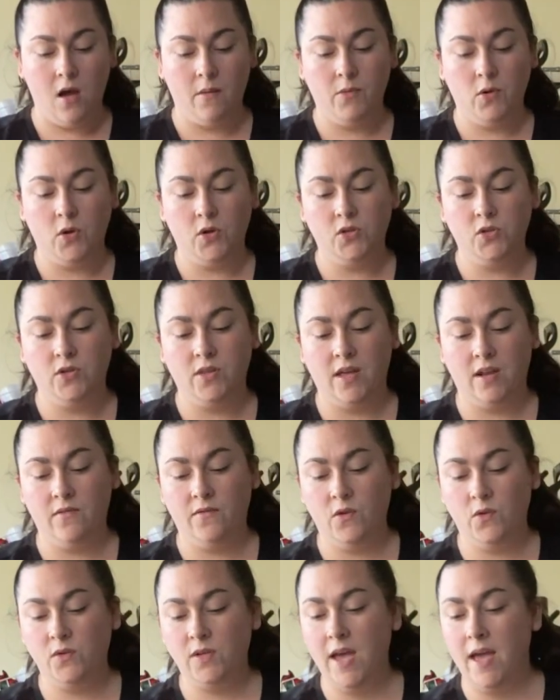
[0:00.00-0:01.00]
You could do that a
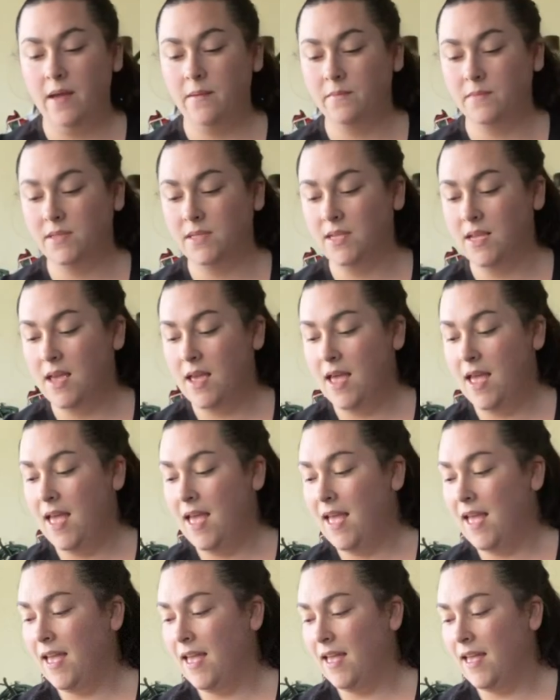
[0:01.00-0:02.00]
few times
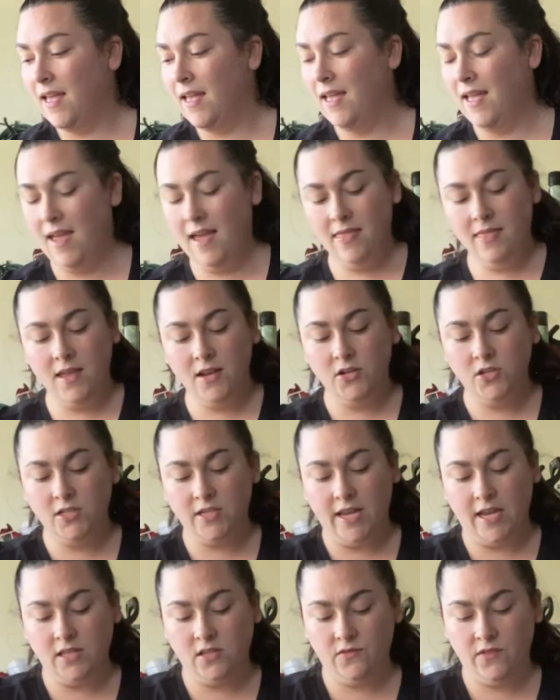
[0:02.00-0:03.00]
and then just
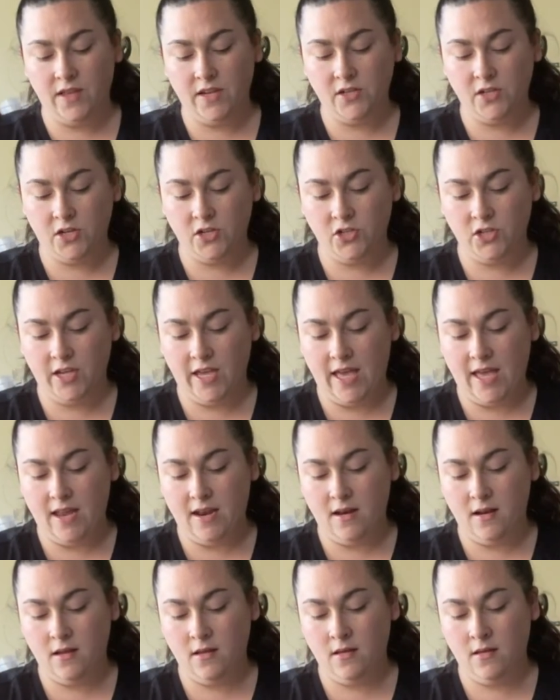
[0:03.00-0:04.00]
ask for that touch
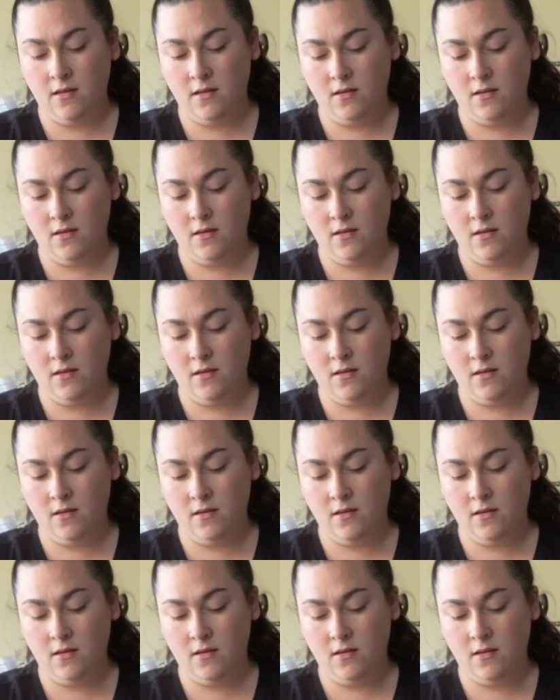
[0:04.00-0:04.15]
again